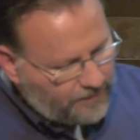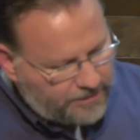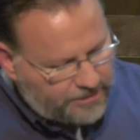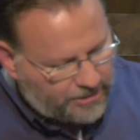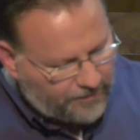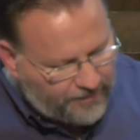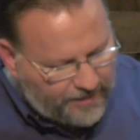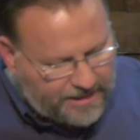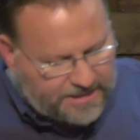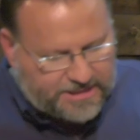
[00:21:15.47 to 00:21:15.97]

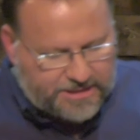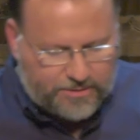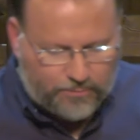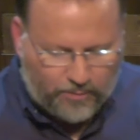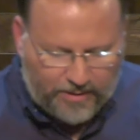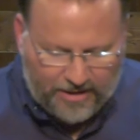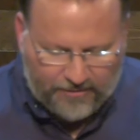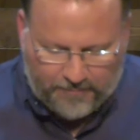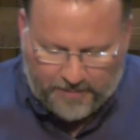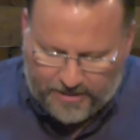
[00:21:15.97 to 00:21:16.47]
To this
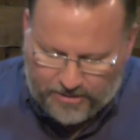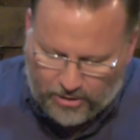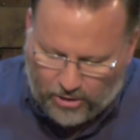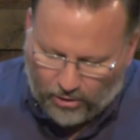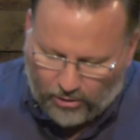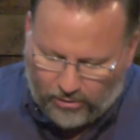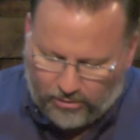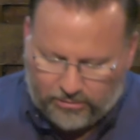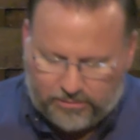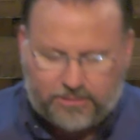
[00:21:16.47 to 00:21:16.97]
we have been
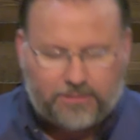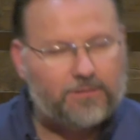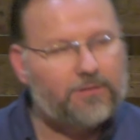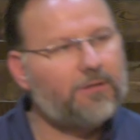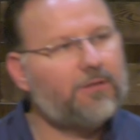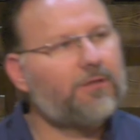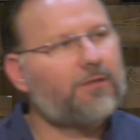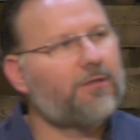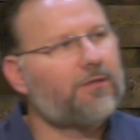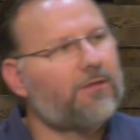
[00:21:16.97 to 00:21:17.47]
called.
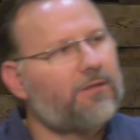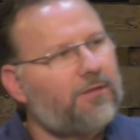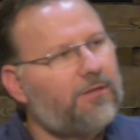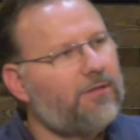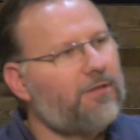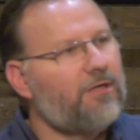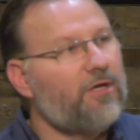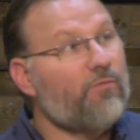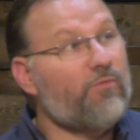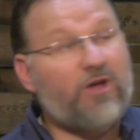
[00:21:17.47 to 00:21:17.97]

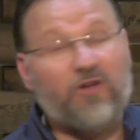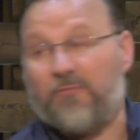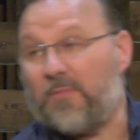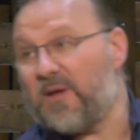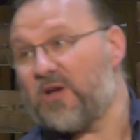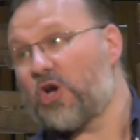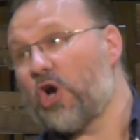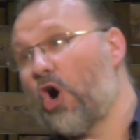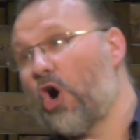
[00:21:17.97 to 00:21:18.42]
We've been